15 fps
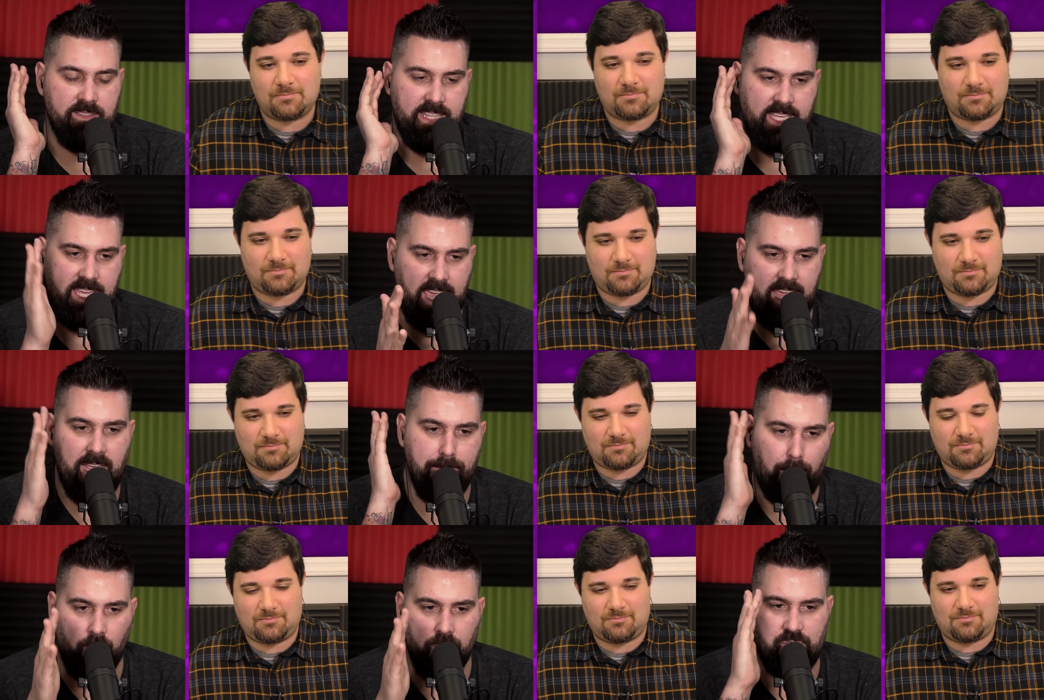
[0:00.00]
Speaker 1: is the key
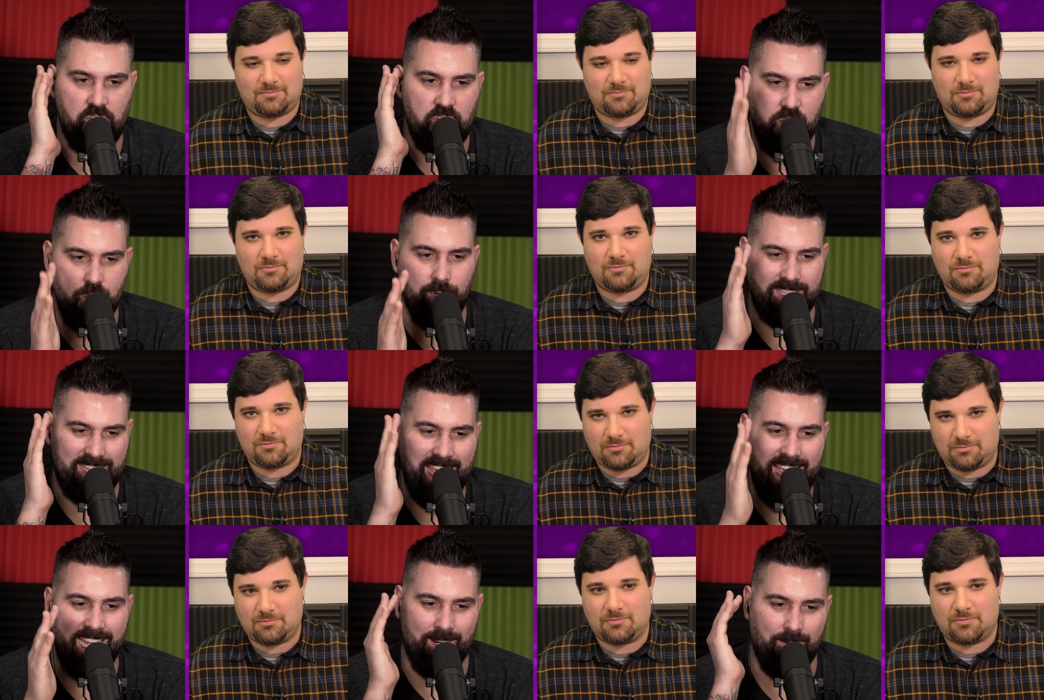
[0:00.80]
person you would
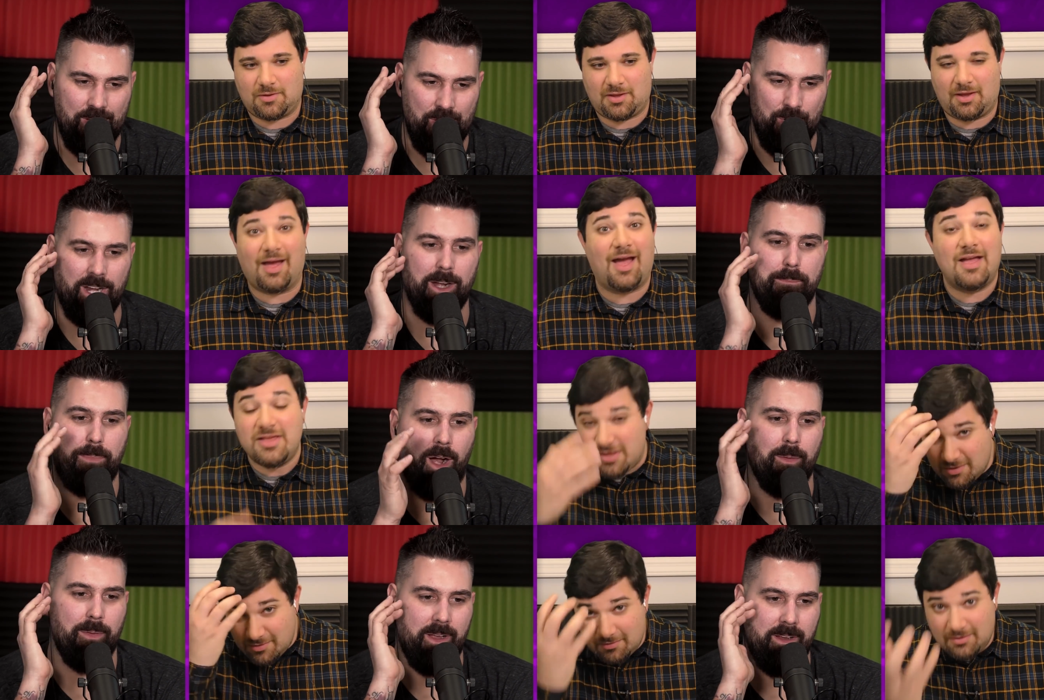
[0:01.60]
think when you hear
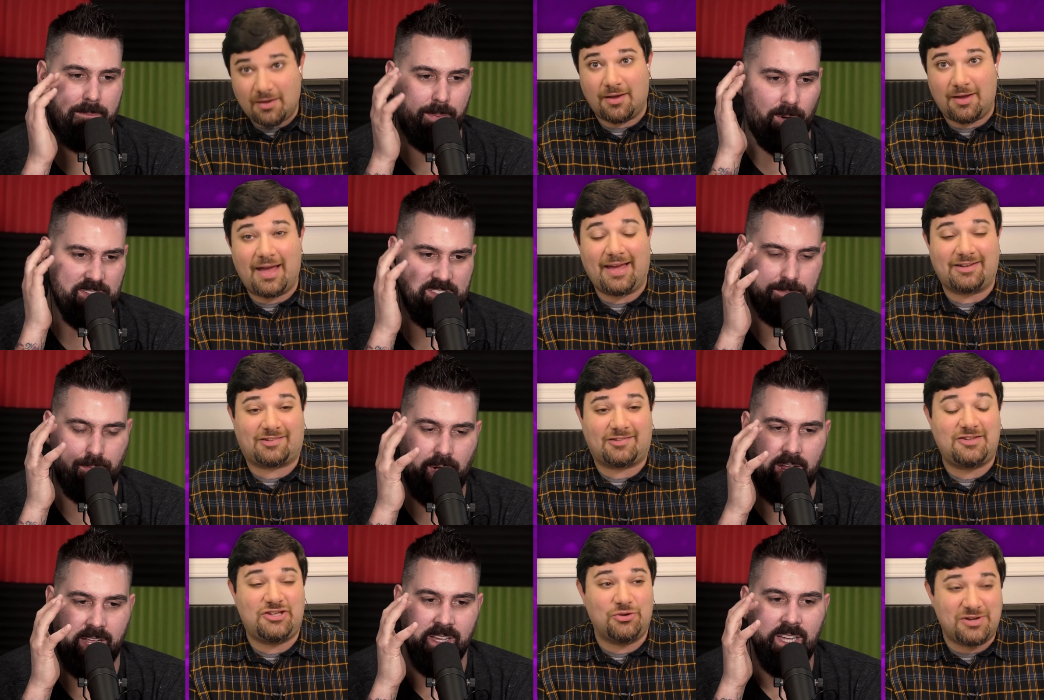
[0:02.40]
Birds of
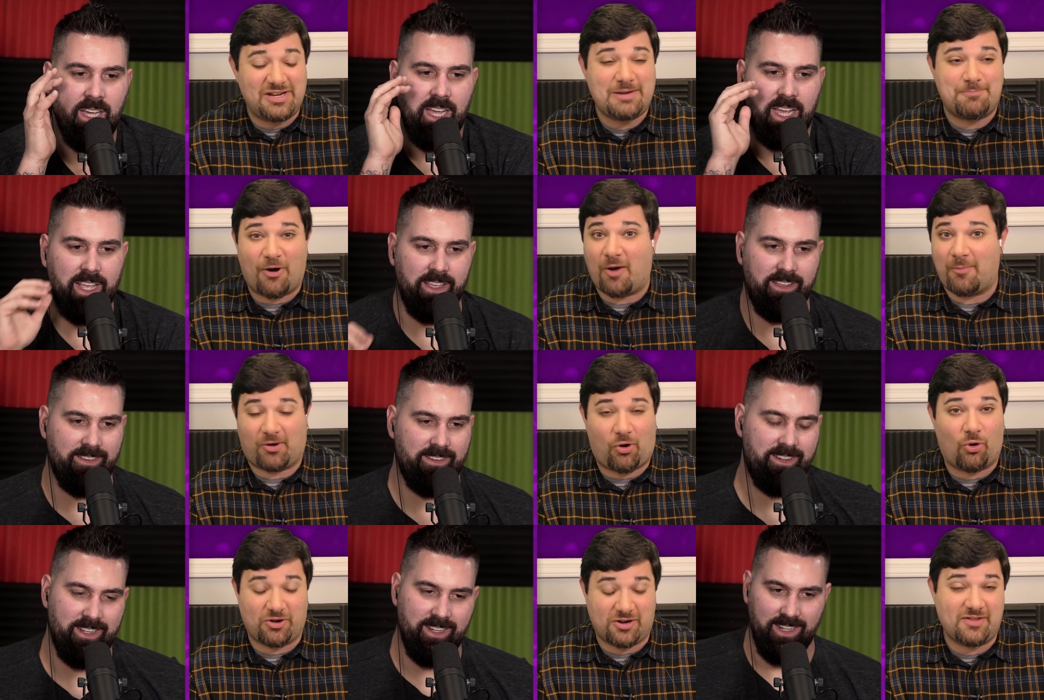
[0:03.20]
Speaker 2: Prey. You need Barbara
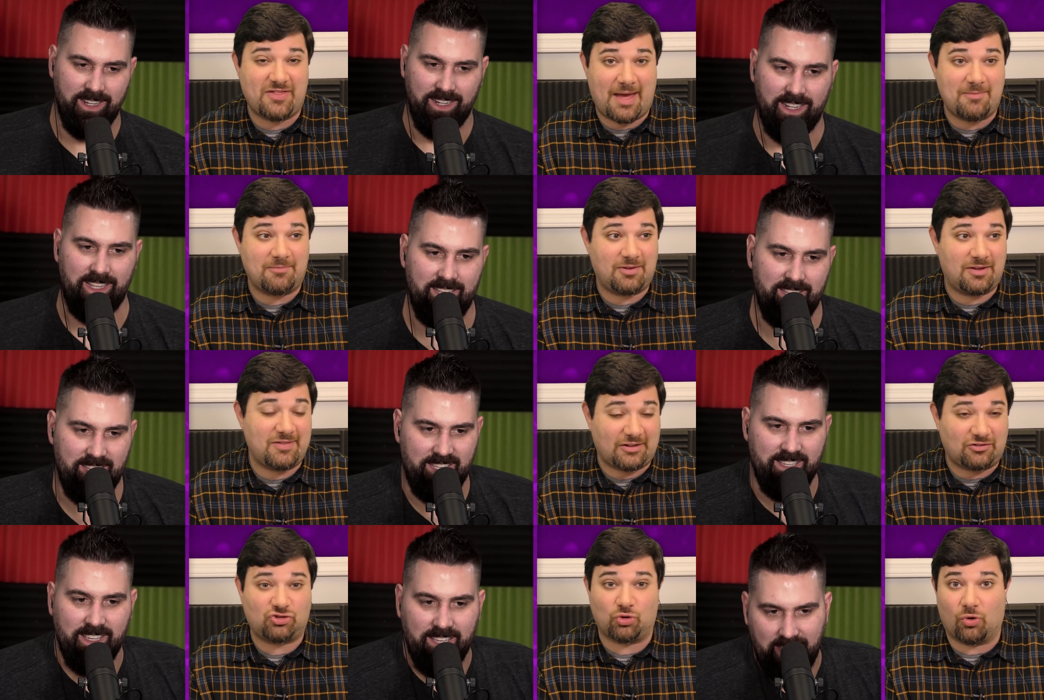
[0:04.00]
Gordon in
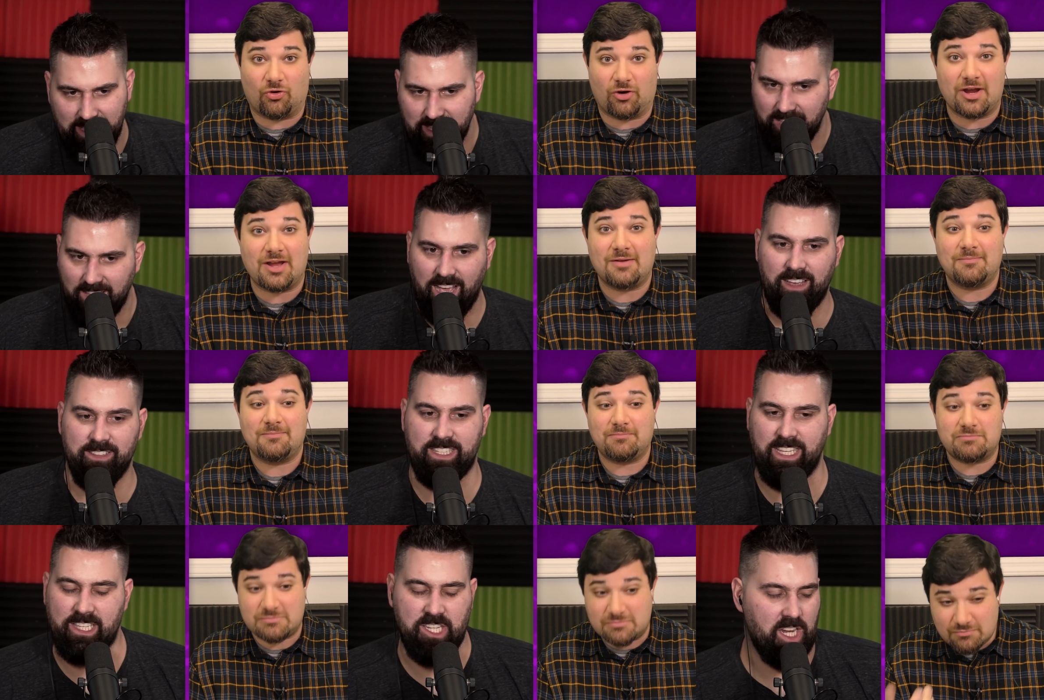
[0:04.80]
that story.
Speaker 1: I was
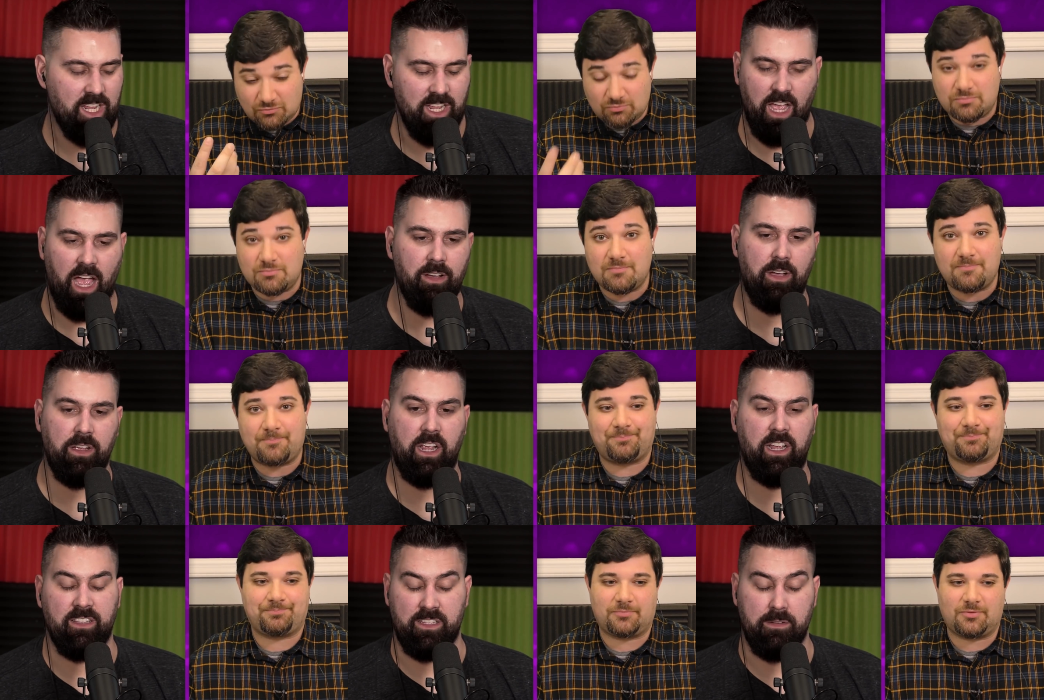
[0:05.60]
like, she,
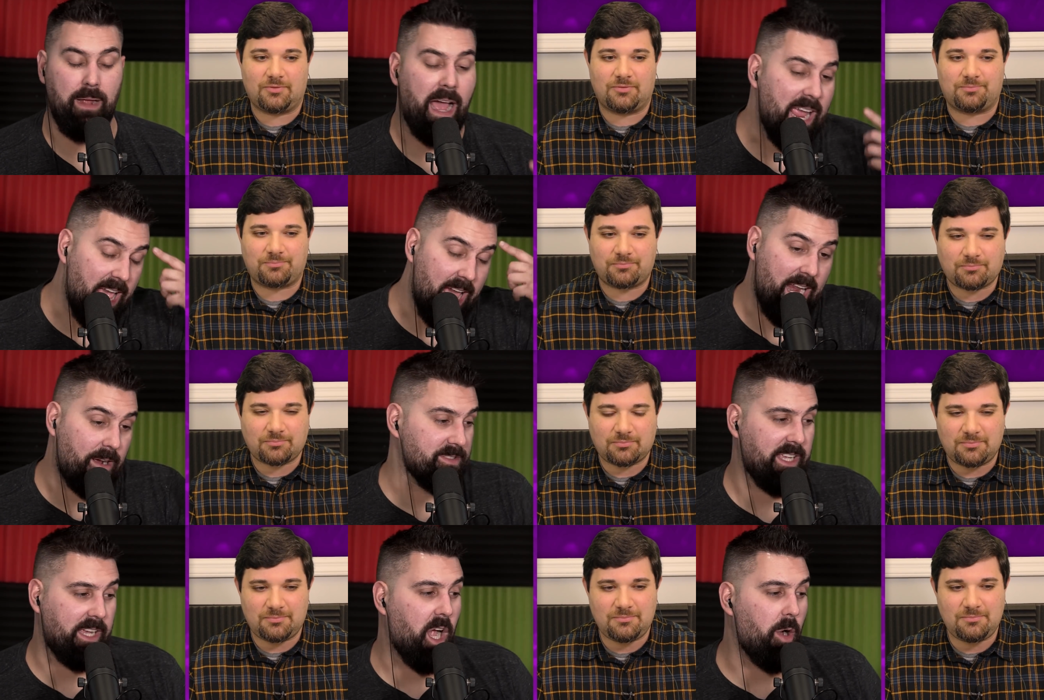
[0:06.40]
because in my head, I
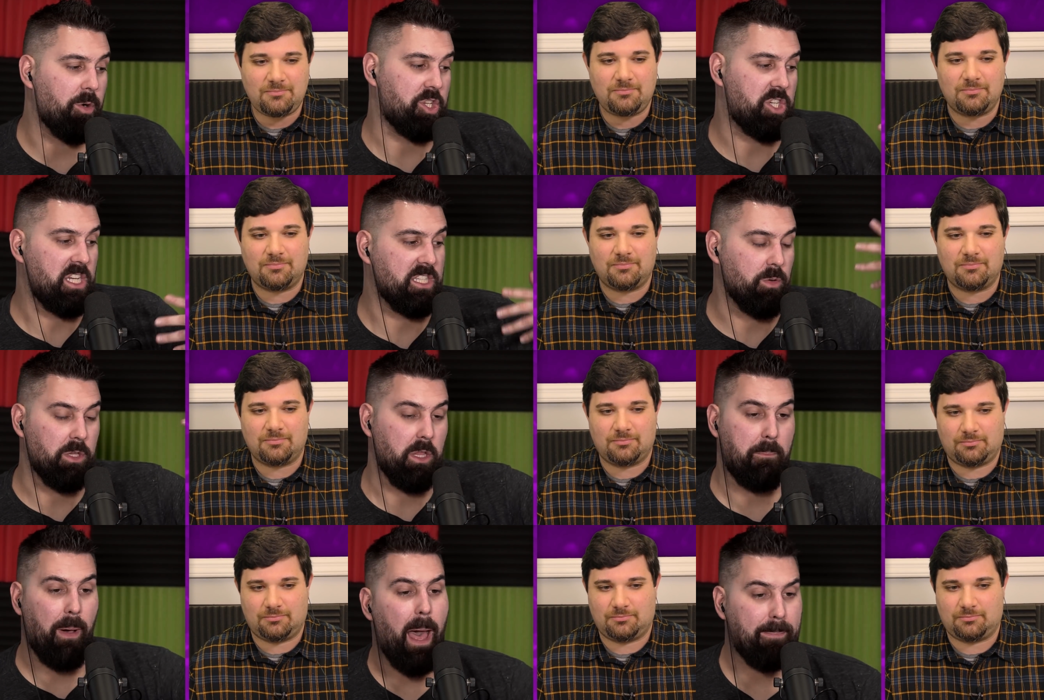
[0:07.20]
was like, oh, well, she's the one
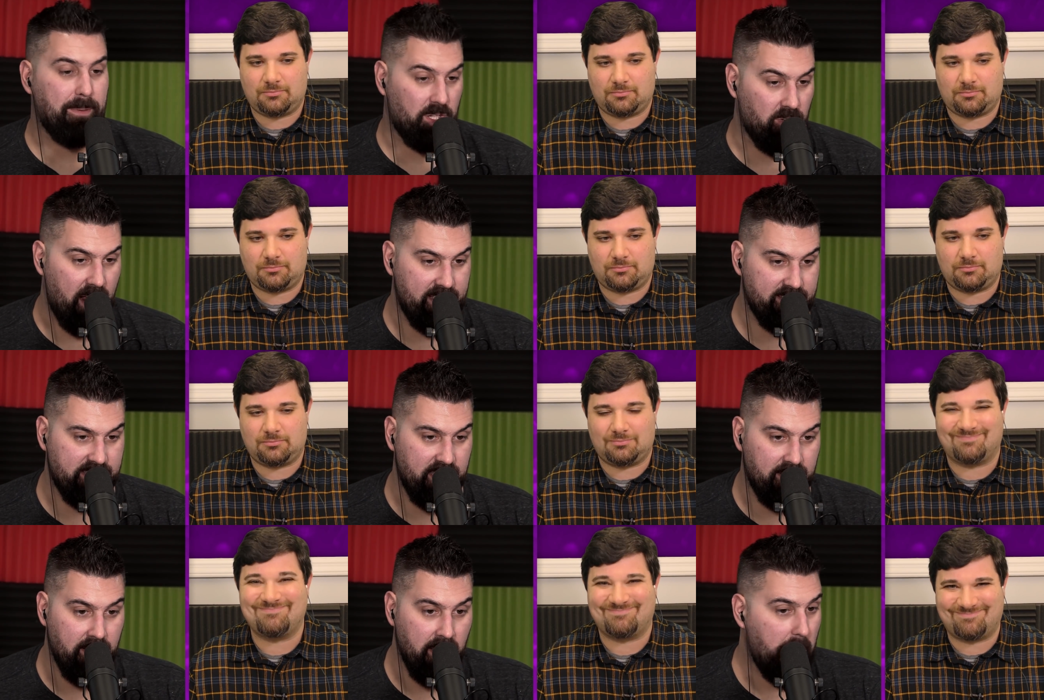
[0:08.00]
that popularized
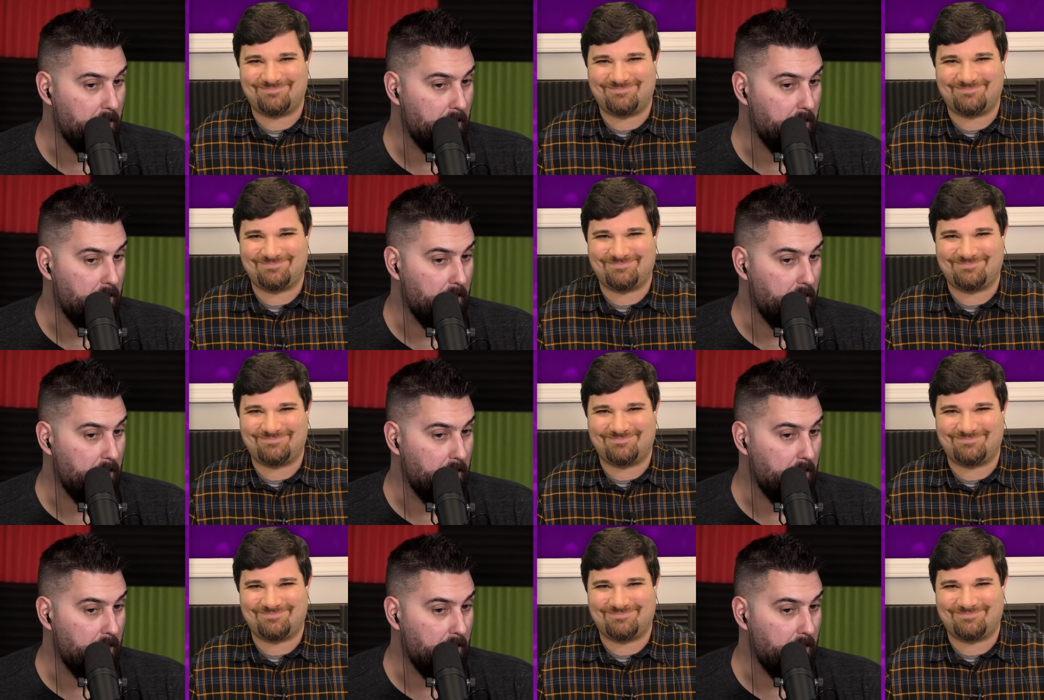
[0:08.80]
it.